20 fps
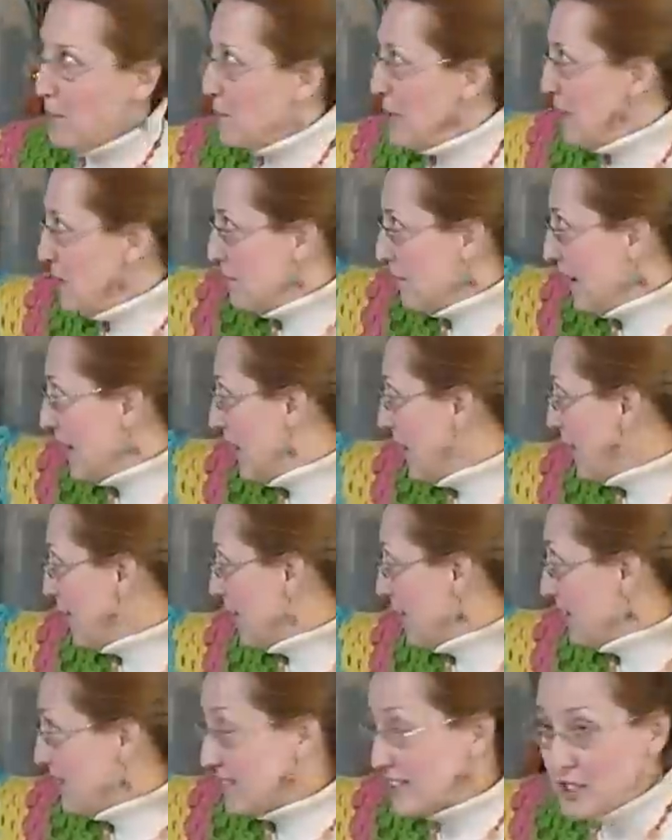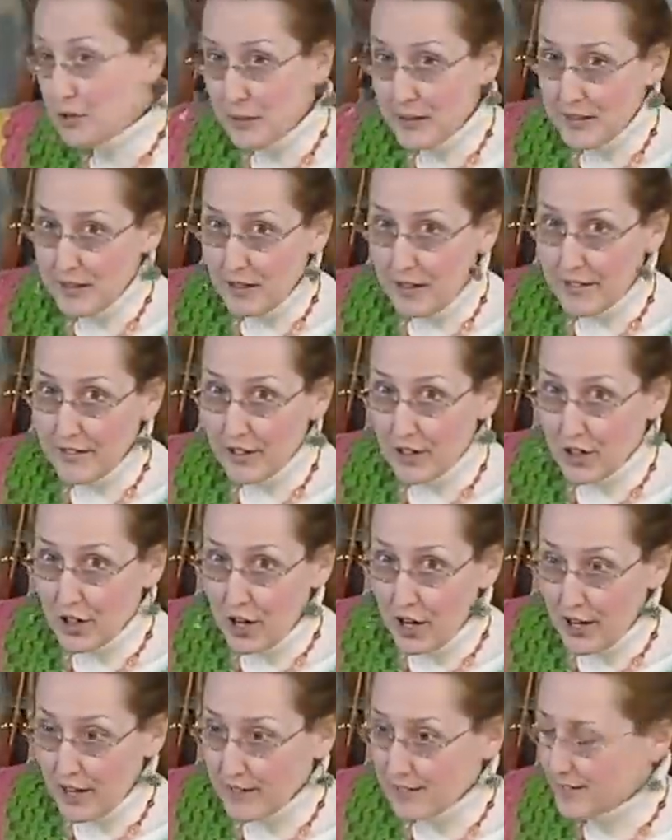I pin my earrings to it on little
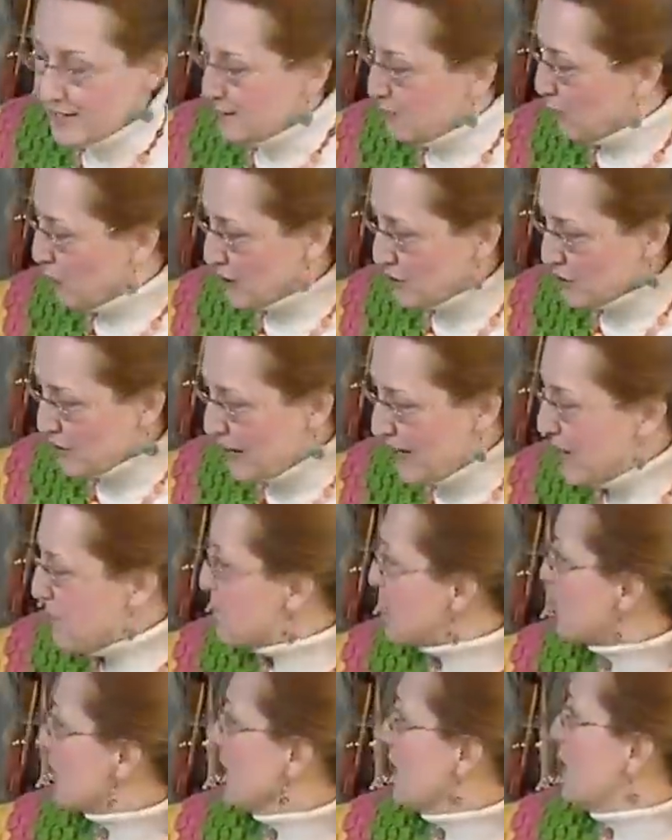cards, and works great.